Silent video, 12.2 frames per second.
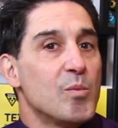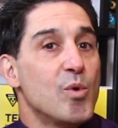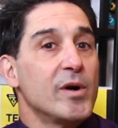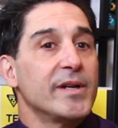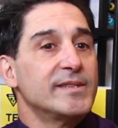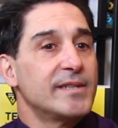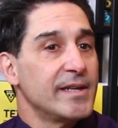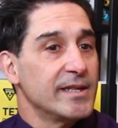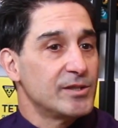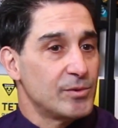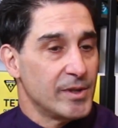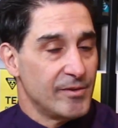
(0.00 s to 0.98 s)
What is the
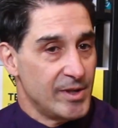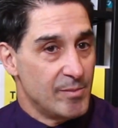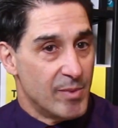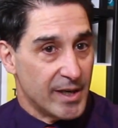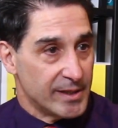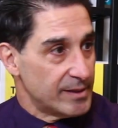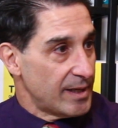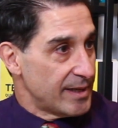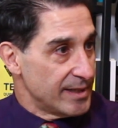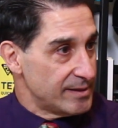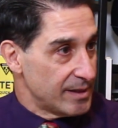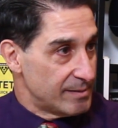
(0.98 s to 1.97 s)
history of e-bikes? I
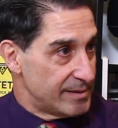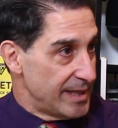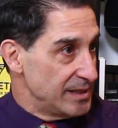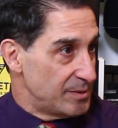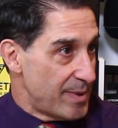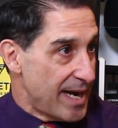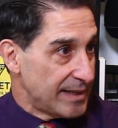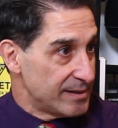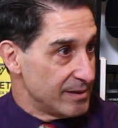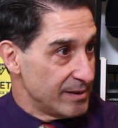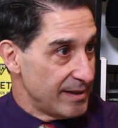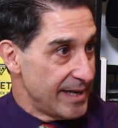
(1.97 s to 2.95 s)
guess it dates back
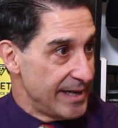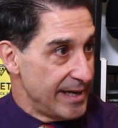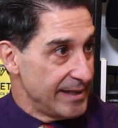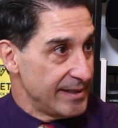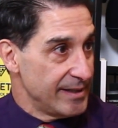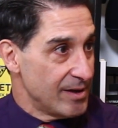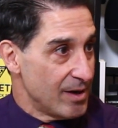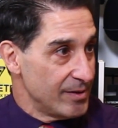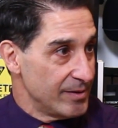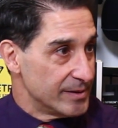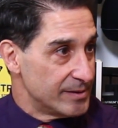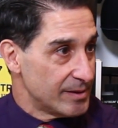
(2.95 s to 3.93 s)
to the late
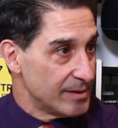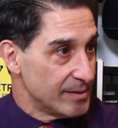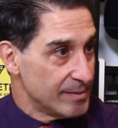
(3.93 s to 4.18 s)
1800s.